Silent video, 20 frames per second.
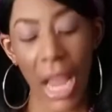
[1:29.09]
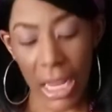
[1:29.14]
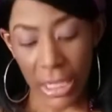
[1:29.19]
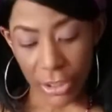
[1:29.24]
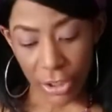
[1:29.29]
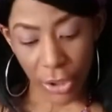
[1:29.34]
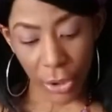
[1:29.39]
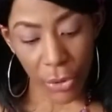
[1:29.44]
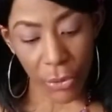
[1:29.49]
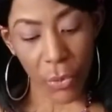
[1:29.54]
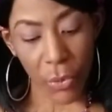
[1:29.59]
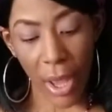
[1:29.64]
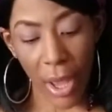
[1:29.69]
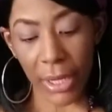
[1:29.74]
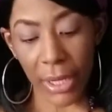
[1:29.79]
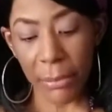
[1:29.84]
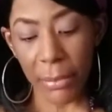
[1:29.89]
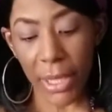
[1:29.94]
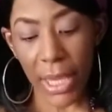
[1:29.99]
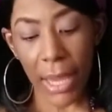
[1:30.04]
So you want
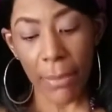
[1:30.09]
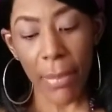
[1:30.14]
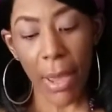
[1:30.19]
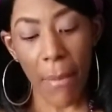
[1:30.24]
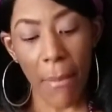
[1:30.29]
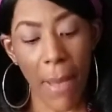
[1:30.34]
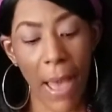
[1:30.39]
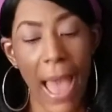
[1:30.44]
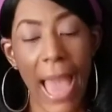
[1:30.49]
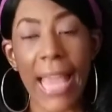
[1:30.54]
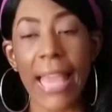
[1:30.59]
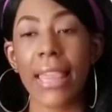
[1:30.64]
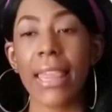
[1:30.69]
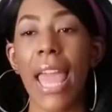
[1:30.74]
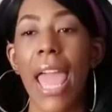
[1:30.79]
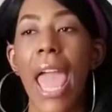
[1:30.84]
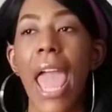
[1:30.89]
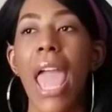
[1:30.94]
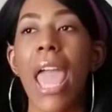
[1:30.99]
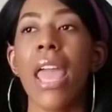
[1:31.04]
to keep in mind
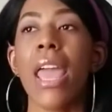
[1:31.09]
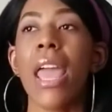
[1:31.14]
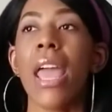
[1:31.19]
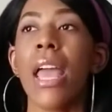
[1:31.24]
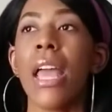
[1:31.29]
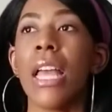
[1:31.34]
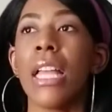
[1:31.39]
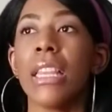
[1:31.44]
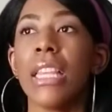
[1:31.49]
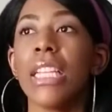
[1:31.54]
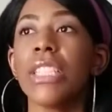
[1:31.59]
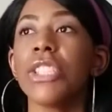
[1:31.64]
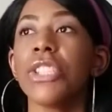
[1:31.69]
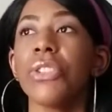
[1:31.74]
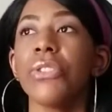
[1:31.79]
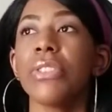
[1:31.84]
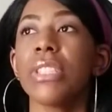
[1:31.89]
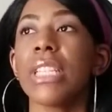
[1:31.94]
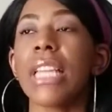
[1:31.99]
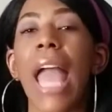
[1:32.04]
that this
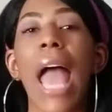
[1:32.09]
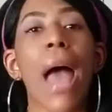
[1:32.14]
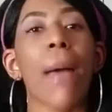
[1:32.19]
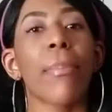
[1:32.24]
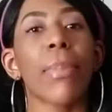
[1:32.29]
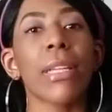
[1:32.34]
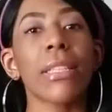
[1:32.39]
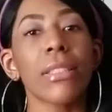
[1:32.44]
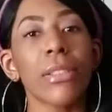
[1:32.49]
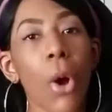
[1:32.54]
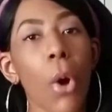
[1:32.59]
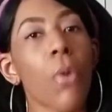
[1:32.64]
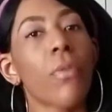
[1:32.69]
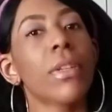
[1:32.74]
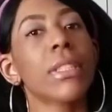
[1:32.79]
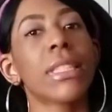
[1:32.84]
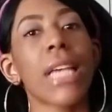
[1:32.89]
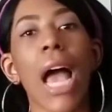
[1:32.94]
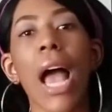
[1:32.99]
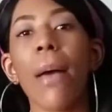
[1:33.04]
usually happens over
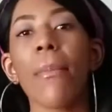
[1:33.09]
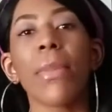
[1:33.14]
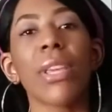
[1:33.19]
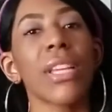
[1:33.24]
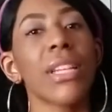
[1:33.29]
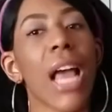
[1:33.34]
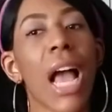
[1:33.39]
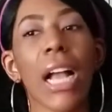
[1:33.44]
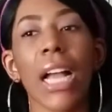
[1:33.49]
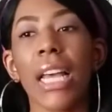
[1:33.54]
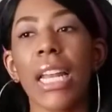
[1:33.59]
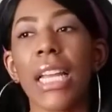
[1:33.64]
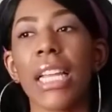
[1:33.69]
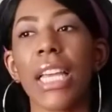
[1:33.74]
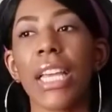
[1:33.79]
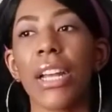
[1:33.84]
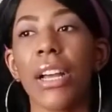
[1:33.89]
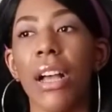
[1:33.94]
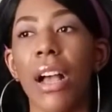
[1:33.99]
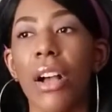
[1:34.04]
time. You're not going to
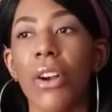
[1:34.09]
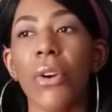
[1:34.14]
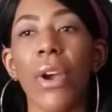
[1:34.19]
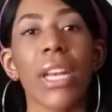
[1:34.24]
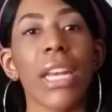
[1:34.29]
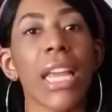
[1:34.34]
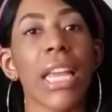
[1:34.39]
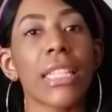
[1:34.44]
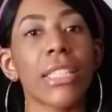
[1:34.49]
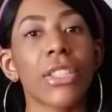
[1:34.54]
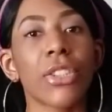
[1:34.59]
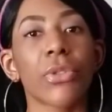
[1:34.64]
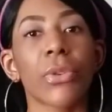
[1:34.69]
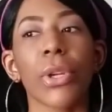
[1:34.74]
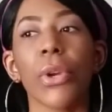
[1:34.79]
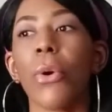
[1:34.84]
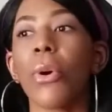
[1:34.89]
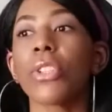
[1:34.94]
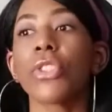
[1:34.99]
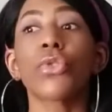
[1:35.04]
get a, a credit
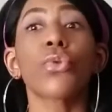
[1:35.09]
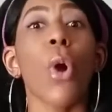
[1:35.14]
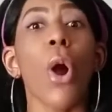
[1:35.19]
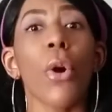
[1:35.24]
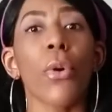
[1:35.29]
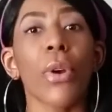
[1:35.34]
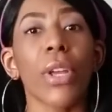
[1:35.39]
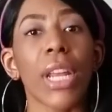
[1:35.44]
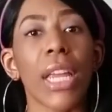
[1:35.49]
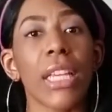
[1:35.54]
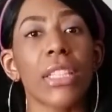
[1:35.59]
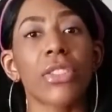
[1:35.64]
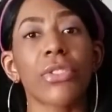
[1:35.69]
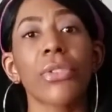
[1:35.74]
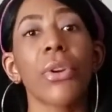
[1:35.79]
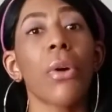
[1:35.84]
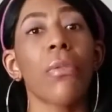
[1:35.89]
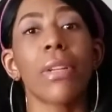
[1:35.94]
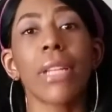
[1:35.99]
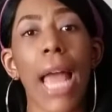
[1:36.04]
history or a strong credit history
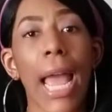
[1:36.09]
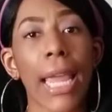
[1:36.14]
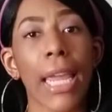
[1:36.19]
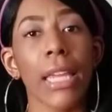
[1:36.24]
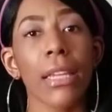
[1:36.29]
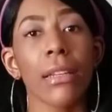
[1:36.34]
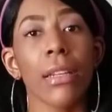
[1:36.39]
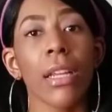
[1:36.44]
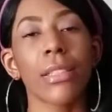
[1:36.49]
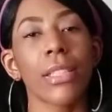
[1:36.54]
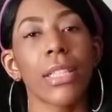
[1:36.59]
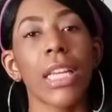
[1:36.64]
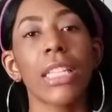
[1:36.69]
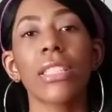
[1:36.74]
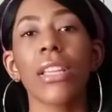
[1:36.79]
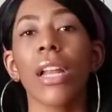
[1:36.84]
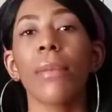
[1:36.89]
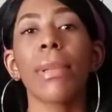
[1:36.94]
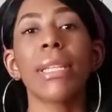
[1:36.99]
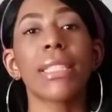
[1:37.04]
overnight. It's
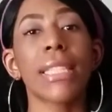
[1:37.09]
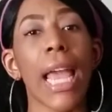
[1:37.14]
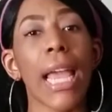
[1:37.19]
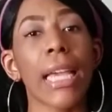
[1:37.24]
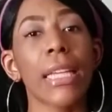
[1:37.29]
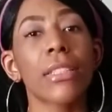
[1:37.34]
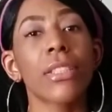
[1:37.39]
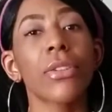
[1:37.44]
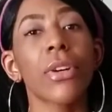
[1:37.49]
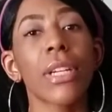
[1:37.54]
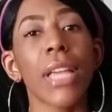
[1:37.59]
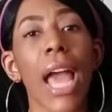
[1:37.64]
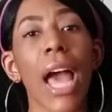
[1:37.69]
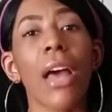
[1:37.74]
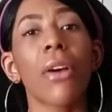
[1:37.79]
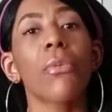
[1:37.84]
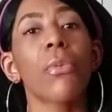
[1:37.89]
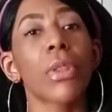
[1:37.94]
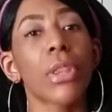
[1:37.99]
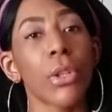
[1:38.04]
going to be taken into
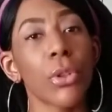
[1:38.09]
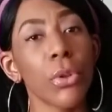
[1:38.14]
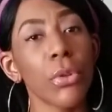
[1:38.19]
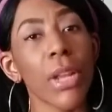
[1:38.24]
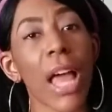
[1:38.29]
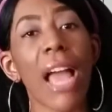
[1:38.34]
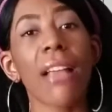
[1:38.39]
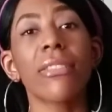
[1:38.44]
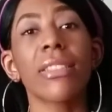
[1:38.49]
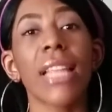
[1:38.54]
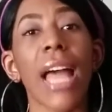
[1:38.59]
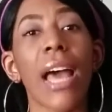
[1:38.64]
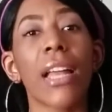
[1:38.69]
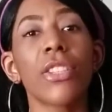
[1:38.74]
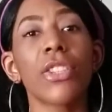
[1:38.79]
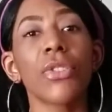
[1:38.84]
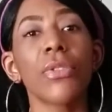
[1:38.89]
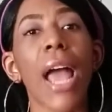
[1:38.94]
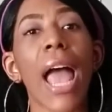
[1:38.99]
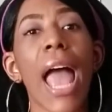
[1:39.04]
account with the new lifestyle
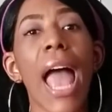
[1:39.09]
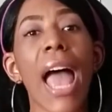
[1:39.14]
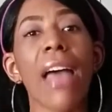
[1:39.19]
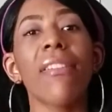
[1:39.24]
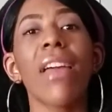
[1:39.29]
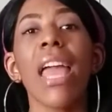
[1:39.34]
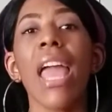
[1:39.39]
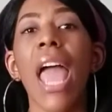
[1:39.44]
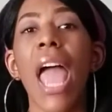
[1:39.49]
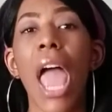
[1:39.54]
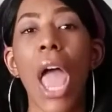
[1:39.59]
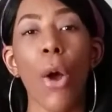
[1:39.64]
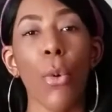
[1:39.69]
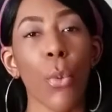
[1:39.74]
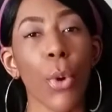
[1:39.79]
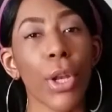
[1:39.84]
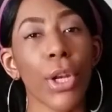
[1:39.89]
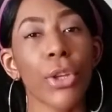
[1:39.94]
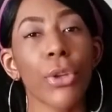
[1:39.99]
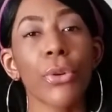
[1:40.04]
that you have and
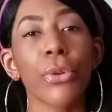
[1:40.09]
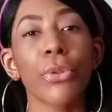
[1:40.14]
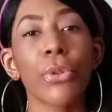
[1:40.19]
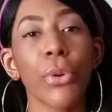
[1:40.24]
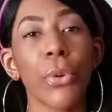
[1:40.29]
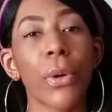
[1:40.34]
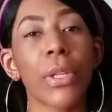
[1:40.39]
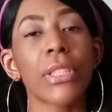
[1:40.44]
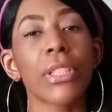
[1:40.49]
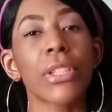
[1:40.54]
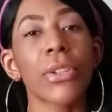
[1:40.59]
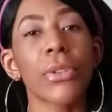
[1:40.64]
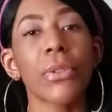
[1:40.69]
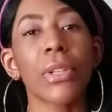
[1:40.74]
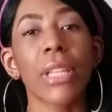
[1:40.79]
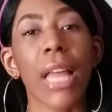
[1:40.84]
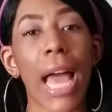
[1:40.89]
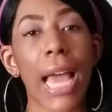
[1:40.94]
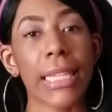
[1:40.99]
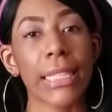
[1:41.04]
what are you doing to
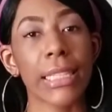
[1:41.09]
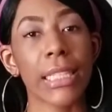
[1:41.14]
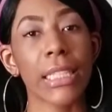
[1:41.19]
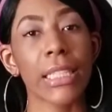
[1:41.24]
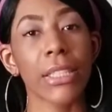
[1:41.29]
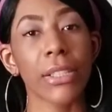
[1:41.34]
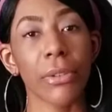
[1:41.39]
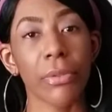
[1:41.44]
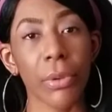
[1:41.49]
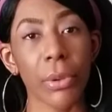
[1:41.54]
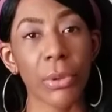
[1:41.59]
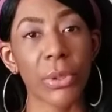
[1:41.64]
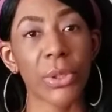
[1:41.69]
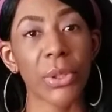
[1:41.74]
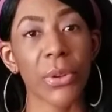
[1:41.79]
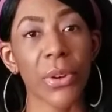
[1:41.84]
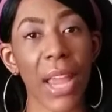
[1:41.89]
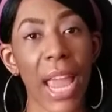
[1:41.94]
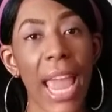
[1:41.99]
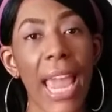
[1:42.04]
utilize it into the future,
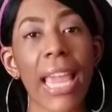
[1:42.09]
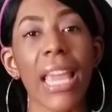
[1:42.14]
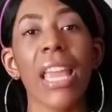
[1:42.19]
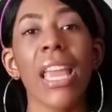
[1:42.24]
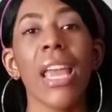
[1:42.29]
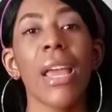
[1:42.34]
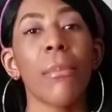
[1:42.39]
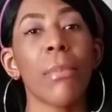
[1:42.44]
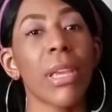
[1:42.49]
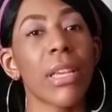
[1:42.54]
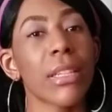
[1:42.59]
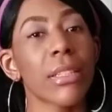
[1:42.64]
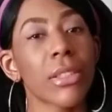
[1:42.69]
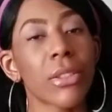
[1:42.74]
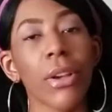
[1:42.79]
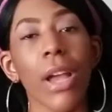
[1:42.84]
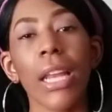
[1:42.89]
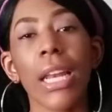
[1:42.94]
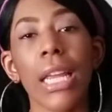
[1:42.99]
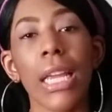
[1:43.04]
okay? Because
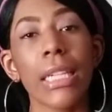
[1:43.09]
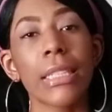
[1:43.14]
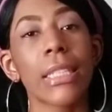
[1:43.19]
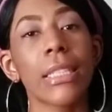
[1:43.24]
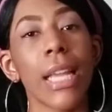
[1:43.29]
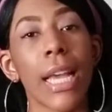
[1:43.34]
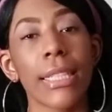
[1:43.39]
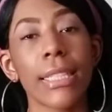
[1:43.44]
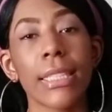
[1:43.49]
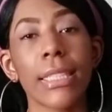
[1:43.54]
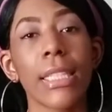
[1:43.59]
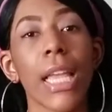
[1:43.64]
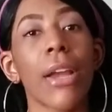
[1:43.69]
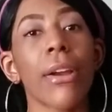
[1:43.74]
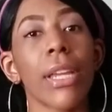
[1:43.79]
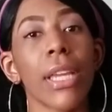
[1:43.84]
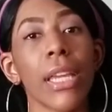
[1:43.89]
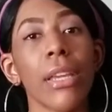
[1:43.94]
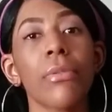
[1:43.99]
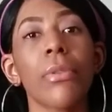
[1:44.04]
credit is a necessary
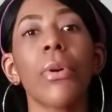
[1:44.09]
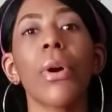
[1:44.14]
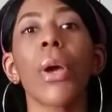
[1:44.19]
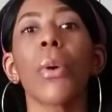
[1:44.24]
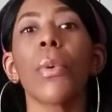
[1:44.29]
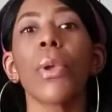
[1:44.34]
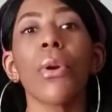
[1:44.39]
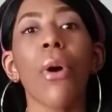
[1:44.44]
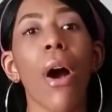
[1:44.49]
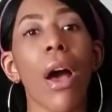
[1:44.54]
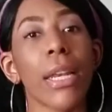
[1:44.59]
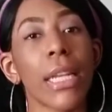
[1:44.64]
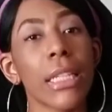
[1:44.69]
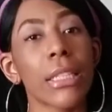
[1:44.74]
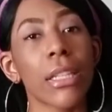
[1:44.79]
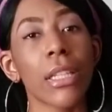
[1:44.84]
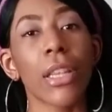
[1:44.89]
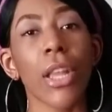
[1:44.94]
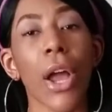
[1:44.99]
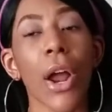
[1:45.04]
evil and we all need
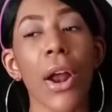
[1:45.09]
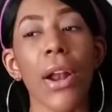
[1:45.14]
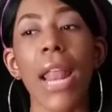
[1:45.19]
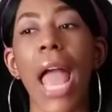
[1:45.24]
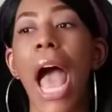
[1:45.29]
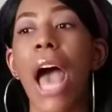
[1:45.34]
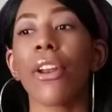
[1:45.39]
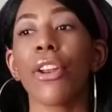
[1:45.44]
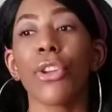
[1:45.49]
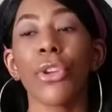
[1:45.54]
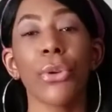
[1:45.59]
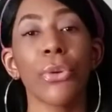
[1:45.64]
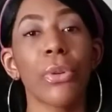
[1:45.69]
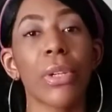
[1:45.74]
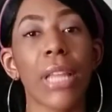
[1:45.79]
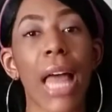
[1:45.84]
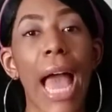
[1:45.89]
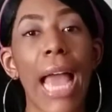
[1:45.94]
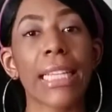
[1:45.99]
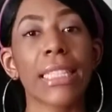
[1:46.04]
to learn how to
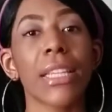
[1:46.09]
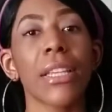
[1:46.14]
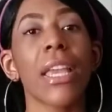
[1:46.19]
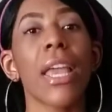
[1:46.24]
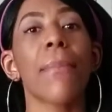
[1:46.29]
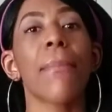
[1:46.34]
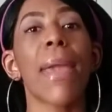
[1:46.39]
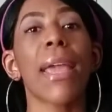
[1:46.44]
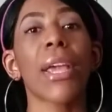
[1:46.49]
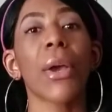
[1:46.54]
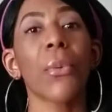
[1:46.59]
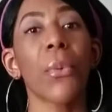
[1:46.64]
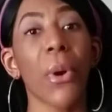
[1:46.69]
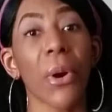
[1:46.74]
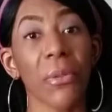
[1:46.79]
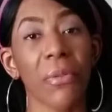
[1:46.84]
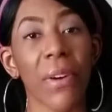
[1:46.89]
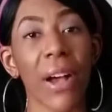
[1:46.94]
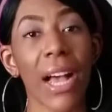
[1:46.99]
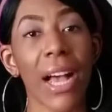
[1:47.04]
utilize it and make it
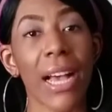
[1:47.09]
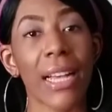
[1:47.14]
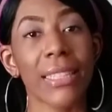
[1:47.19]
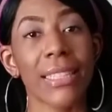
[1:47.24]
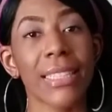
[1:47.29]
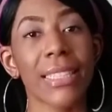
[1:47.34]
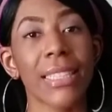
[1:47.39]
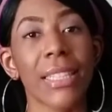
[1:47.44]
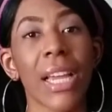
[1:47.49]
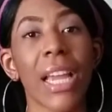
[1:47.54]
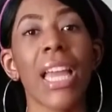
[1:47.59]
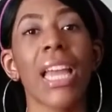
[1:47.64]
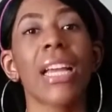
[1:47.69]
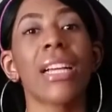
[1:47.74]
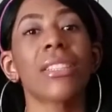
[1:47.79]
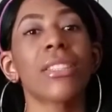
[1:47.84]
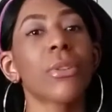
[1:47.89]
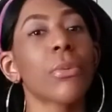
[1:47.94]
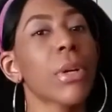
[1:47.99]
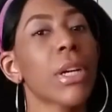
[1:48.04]
work for us.
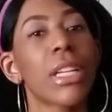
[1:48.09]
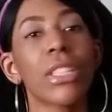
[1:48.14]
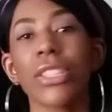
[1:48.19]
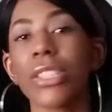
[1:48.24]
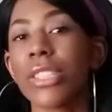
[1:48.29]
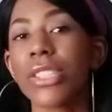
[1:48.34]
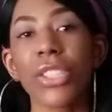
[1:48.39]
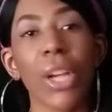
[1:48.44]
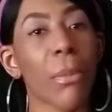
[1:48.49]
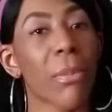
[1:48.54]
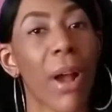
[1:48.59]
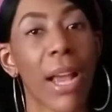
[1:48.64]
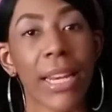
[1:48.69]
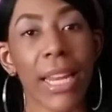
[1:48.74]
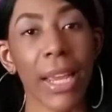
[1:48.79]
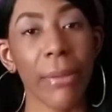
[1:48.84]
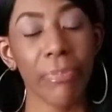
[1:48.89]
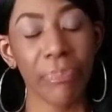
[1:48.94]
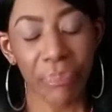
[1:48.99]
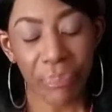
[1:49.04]
So we're going to just jump right
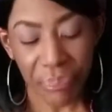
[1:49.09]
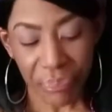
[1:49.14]
in.